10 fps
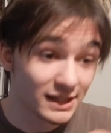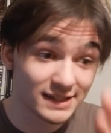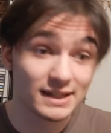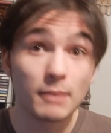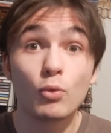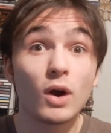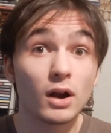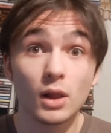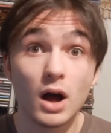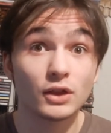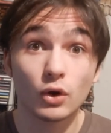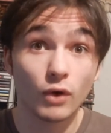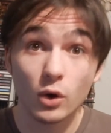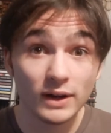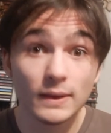somewhere along the
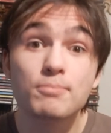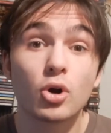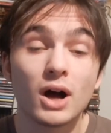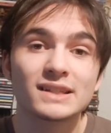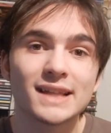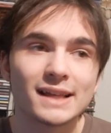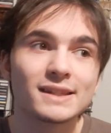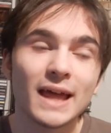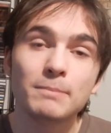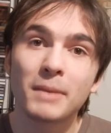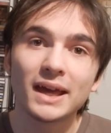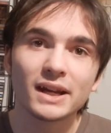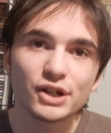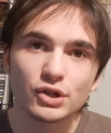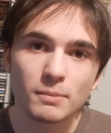road in the process, they
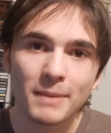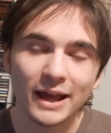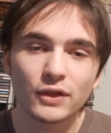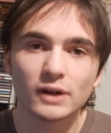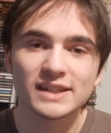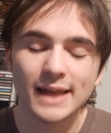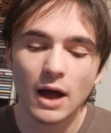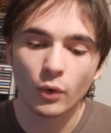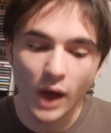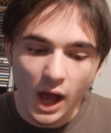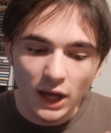managed to make their sound